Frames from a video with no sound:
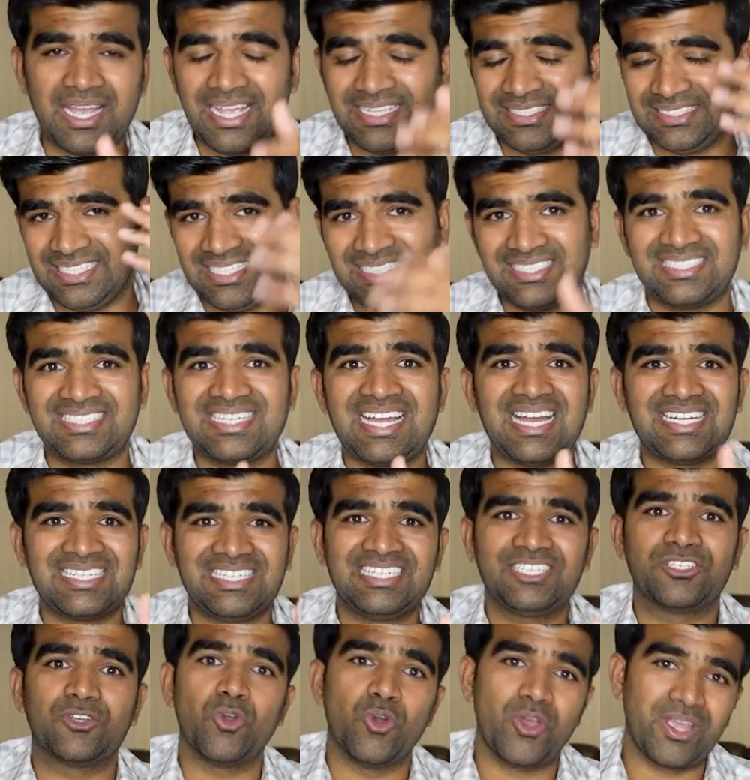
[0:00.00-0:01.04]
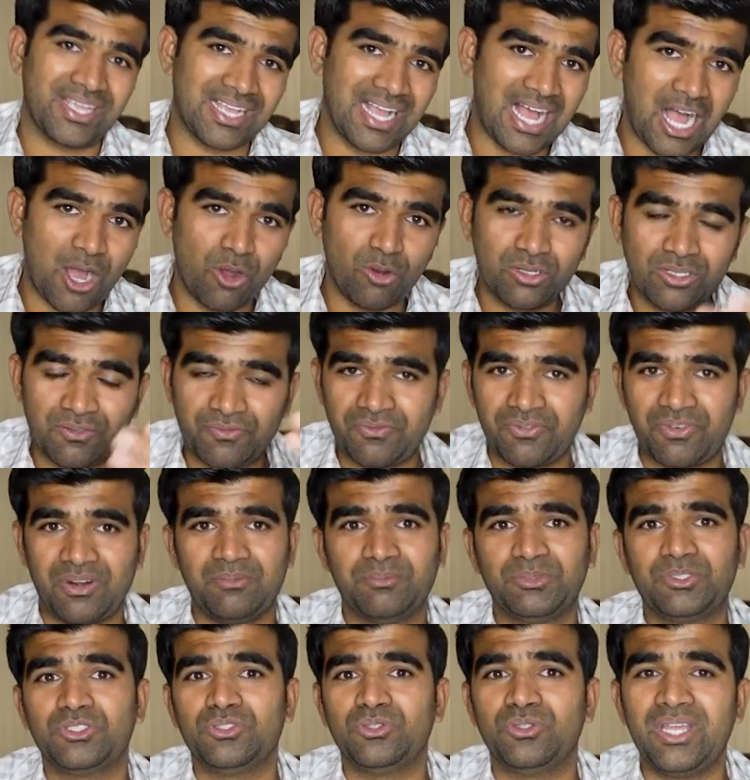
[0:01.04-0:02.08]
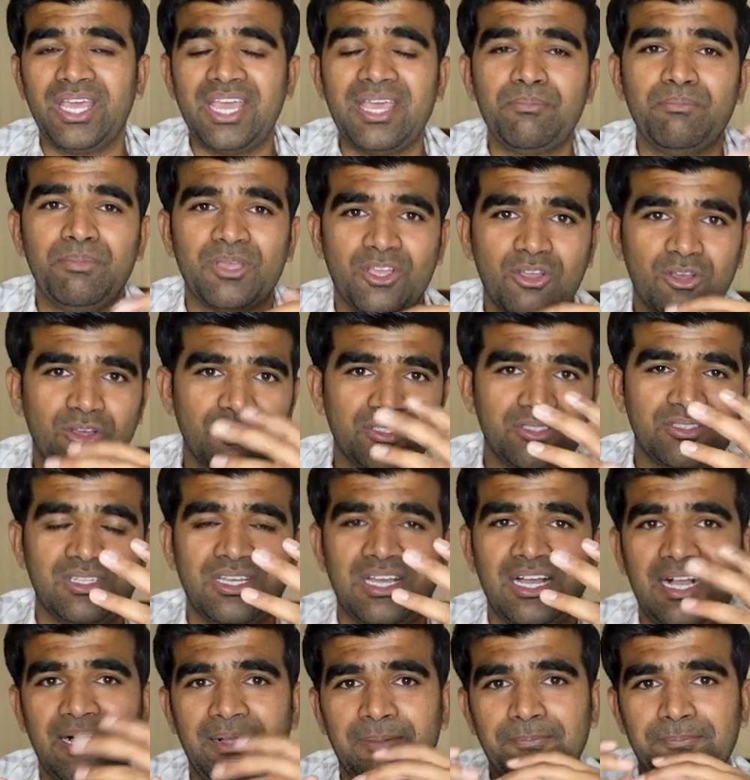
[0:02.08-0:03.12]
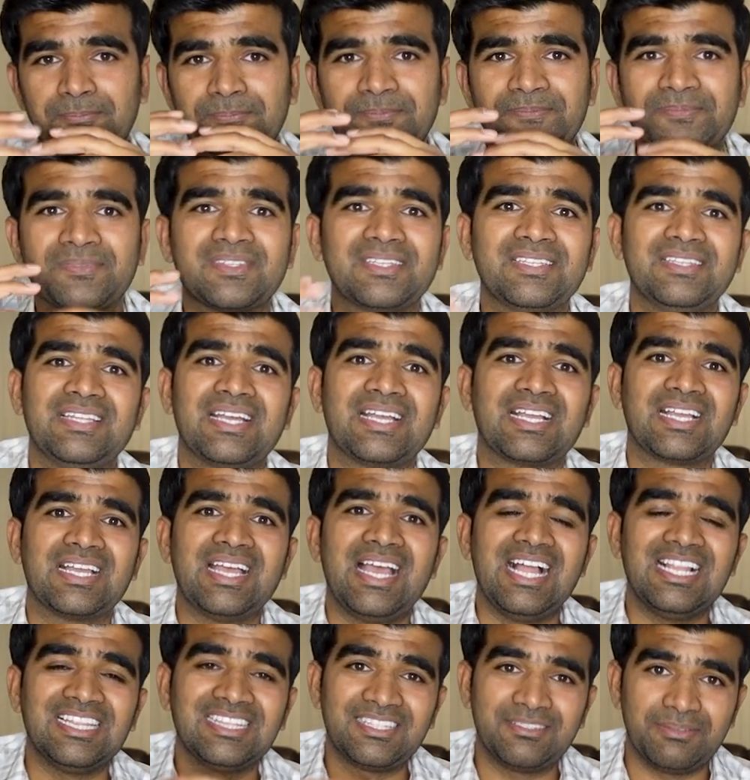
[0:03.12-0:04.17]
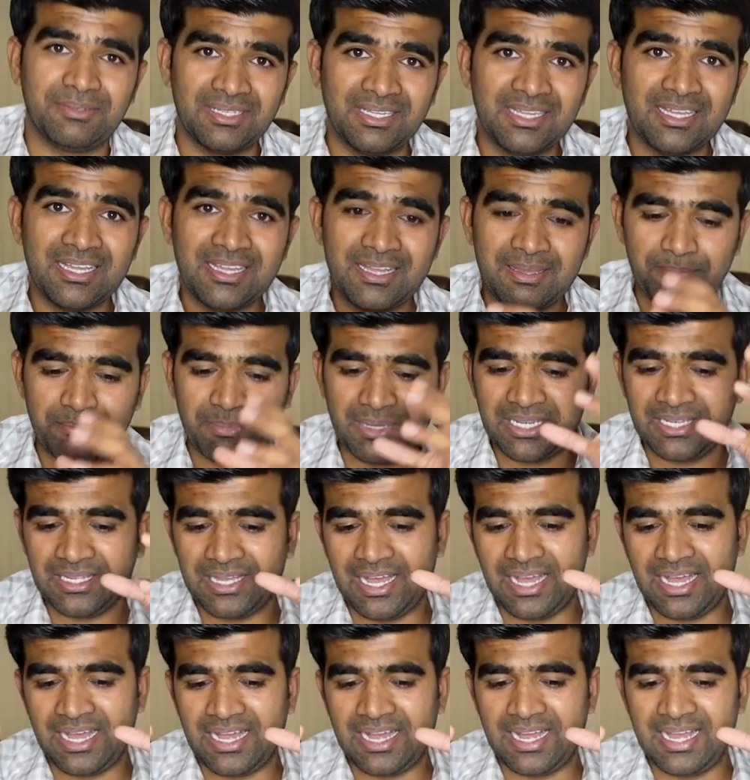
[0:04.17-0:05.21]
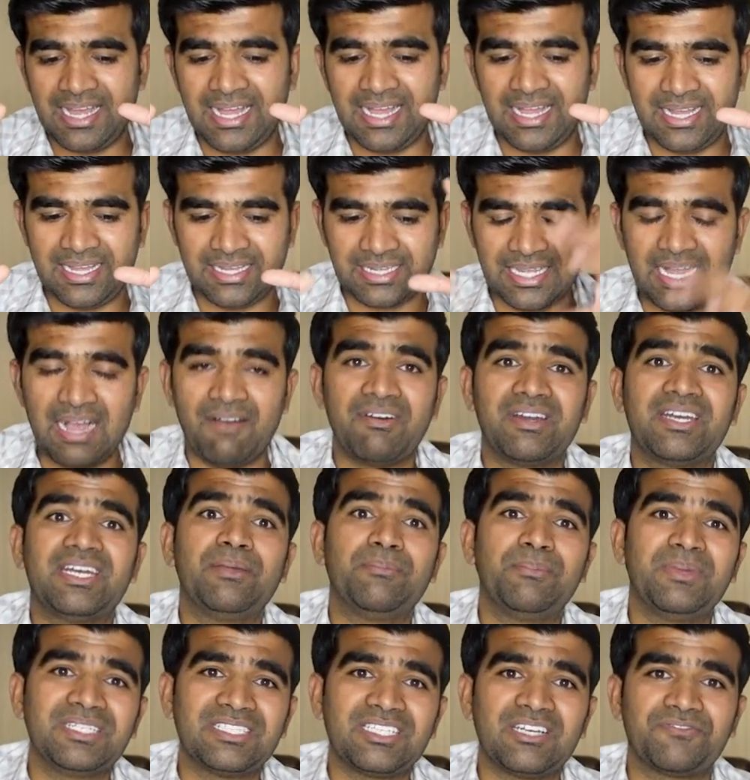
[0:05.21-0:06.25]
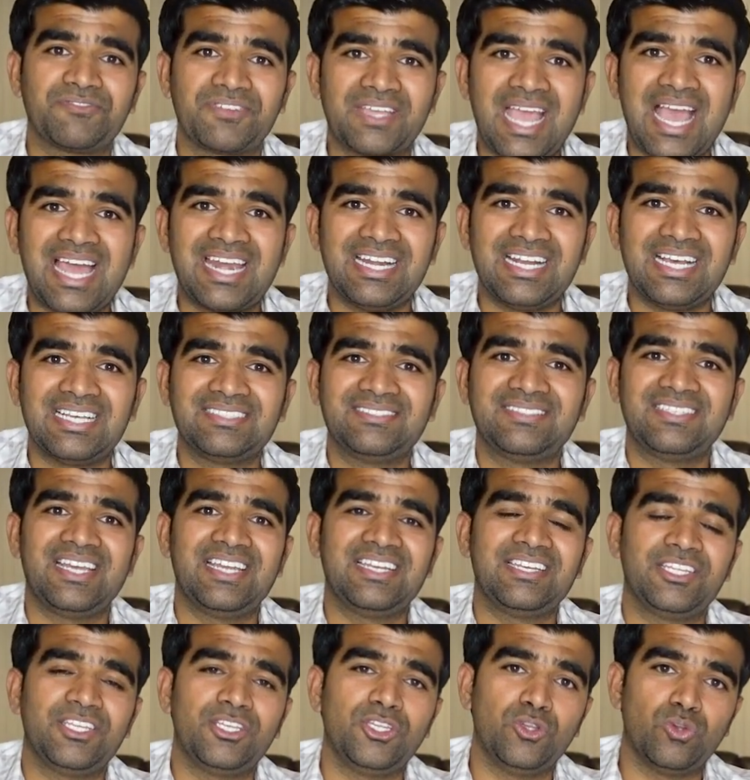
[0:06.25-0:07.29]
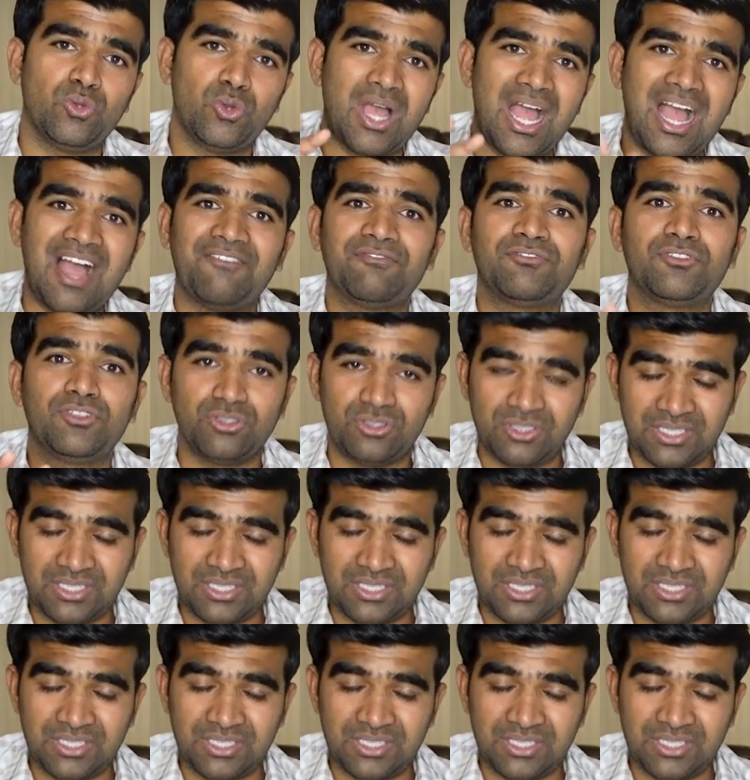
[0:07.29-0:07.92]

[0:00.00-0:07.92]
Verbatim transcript: I just started going out from today because um, the health uh, government of Canada said you have to